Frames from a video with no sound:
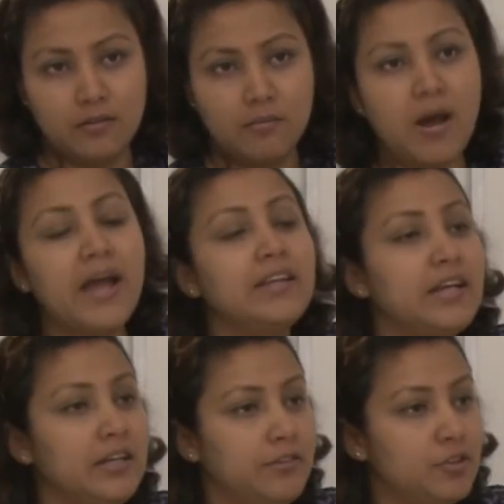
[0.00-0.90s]
by the
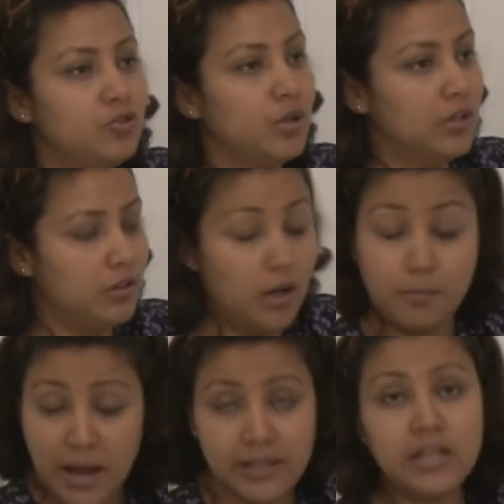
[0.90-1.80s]
individual, uh,
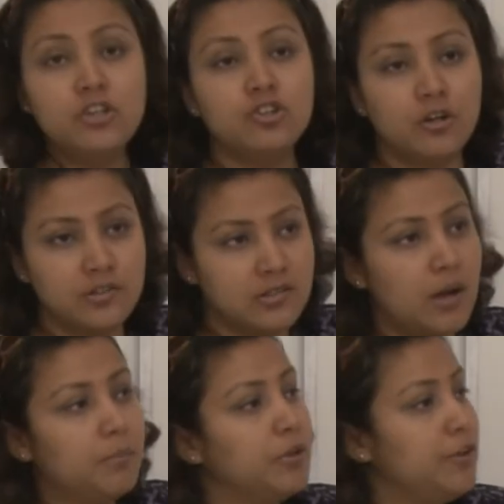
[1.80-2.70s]
by the insurance
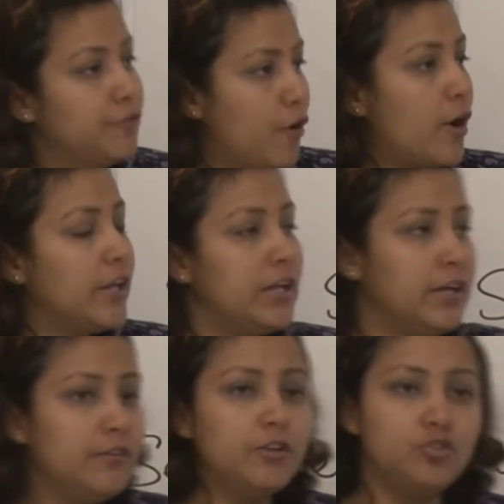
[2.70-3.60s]
company for an
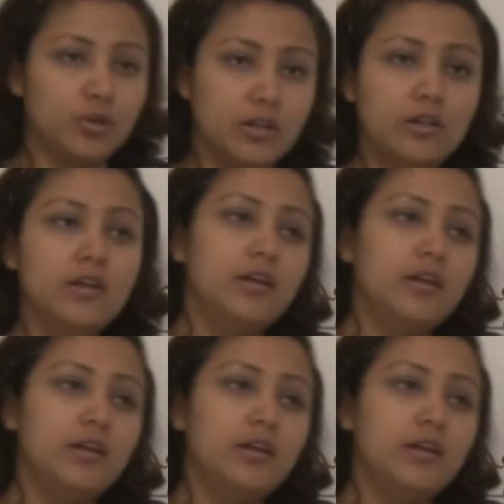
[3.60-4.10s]
individual